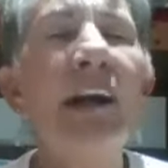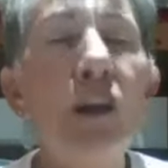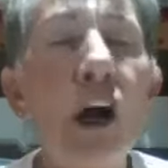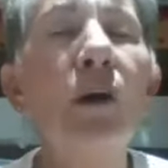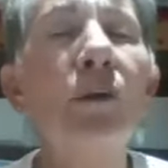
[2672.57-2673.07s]

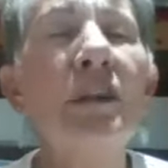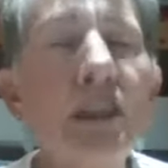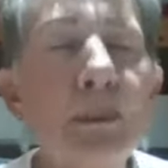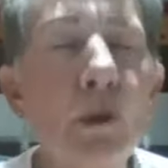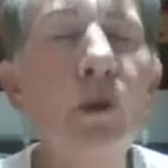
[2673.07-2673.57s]
know
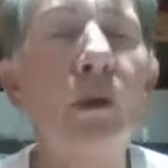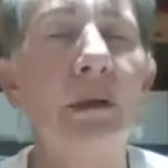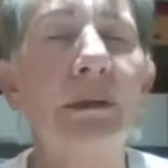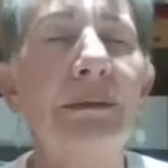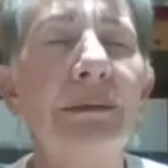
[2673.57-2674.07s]
this
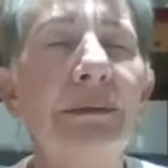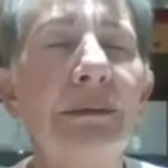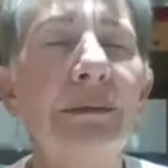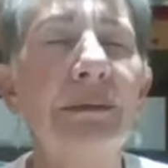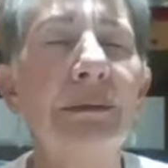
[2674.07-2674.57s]
Pearl
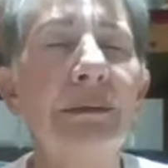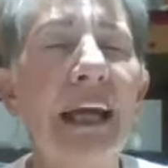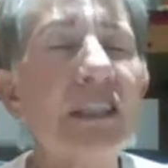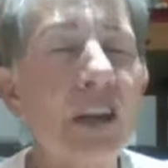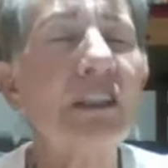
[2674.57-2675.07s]

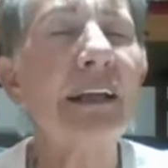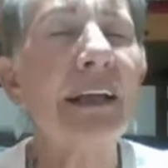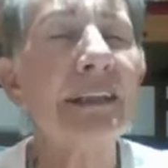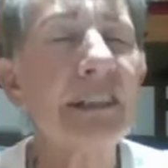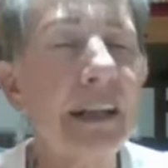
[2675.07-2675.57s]
has got
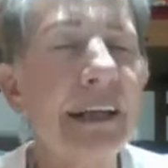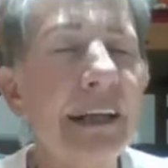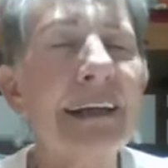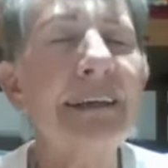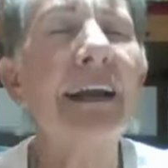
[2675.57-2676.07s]
is going to
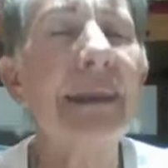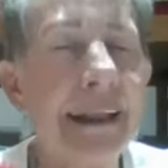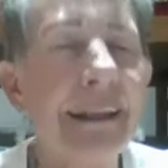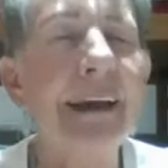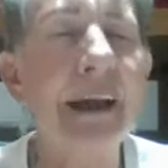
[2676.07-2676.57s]
get
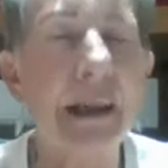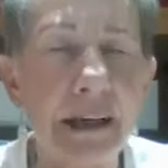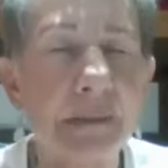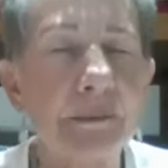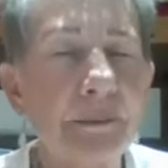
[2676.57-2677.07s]
another layer